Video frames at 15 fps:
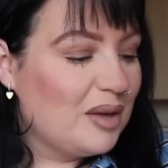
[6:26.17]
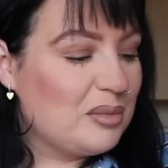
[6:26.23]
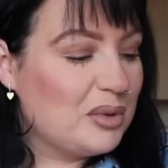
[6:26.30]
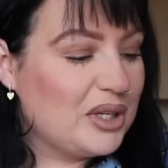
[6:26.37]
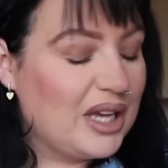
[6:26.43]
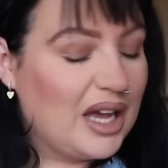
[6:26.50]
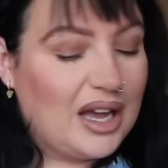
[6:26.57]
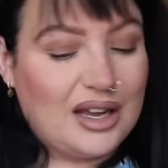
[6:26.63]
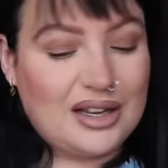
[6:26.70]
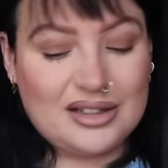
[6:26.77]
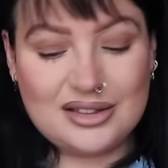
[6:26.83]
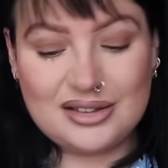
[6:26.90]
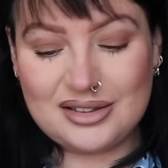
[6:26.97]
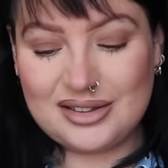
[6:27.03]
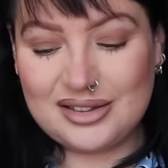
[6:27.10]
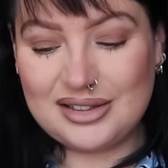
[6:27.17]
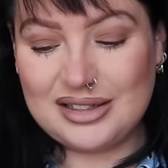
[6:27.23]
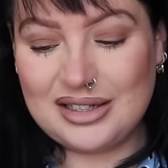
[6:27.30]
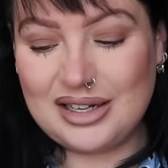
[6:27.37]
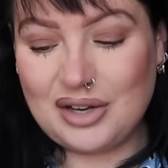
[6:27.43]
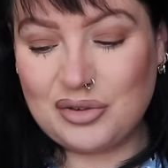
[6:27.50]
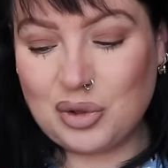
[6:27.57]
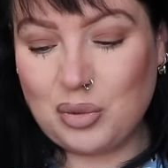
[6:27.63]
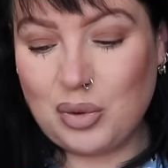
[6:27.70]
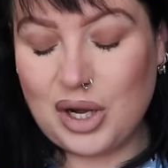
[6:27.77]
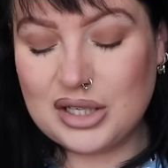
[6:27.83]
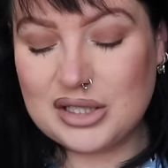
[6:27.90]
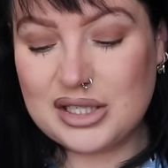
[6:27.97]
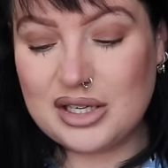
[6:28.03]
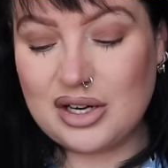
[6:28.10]
But yeah, I've got
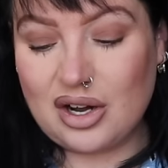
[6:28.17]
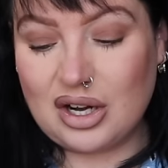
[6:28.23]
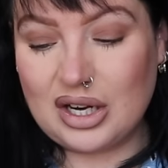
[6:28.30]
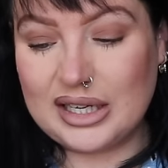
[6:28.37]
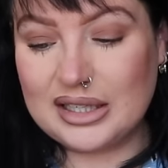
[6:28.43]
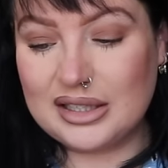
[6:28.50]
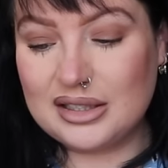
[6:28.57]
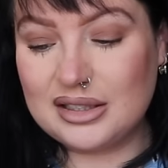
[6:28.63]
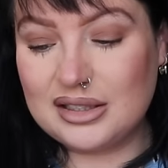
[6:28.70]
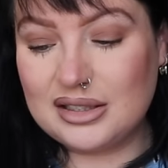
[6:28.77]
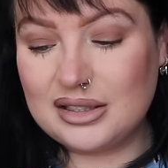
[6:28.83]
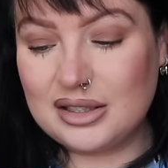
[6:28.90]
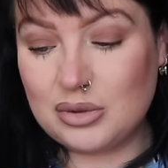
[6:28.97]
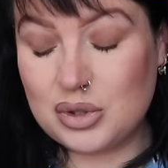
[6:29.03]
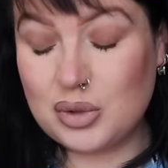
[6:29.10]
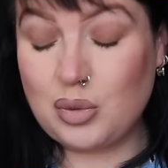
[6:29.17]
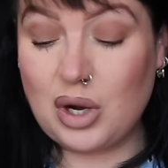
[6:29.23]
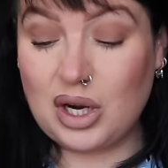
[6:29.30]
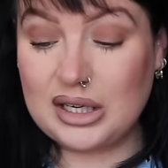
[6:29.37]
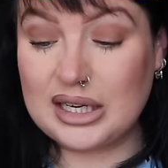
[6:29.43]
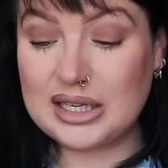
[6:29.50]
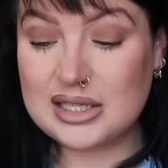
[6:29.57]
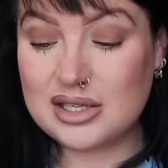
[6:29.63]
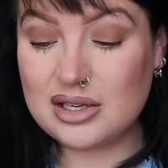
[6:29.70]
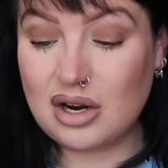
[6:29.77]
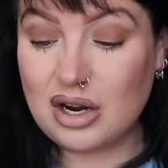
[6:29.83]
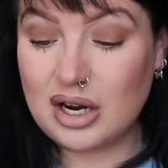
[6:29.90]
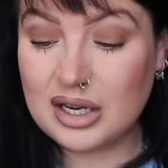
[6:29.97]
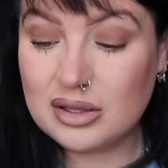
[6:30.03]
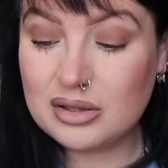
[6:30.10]
work tonight. I was at work last
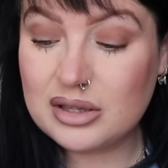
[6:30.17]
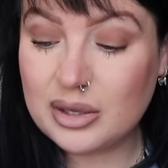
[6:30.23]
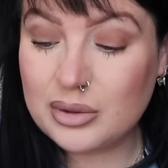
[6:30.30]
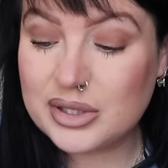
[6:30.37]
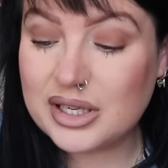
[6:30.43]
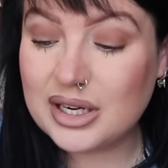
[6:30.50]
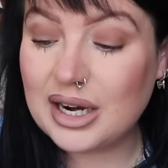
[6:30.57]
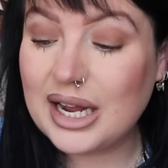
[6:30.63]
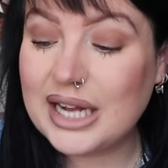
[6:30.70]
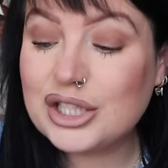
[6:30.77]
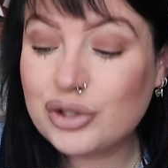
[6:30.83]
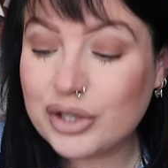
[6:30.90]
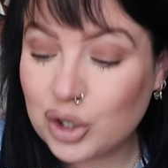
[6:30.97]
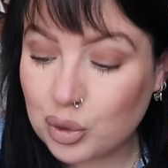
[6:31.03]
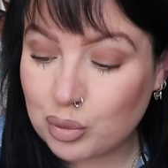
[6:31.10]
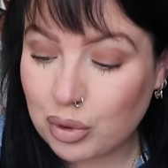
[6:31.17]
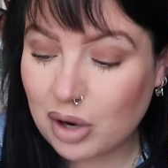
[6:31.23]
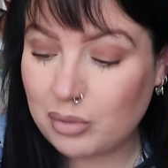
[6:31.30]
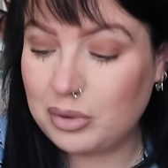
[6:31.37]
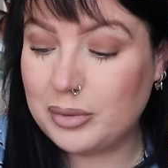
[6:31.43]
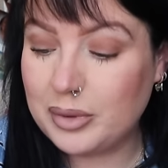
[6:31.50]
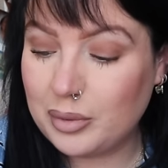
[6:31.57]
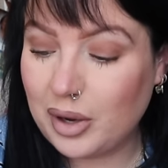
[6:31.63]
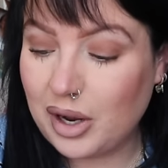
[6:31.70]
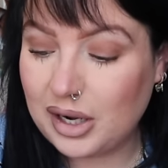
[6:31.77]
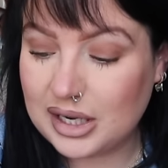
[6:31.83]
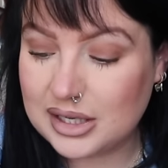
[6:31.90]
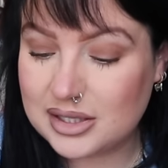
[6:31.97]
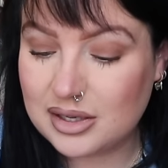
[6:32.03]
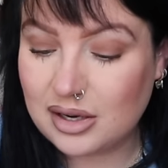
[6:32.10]
night. There was an electrical problem at work
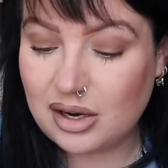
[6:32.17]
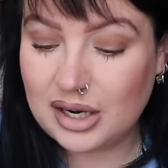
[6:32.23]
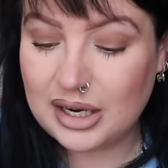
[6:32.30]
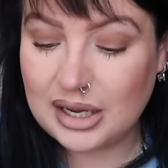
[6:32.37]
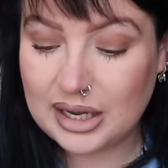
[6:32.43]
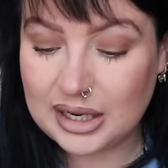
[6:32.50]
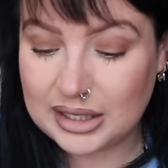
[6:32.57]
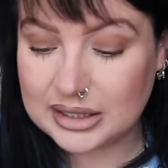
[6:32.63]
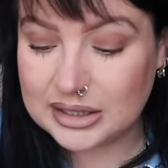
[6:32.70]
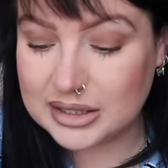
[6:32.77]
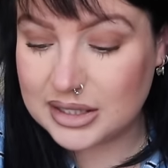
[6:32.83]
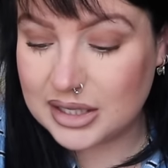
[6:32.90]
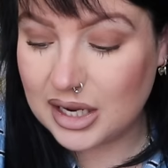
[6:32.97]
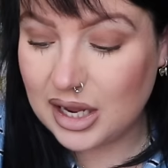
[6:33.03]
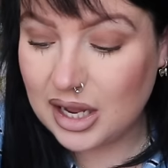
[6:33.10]
last night, and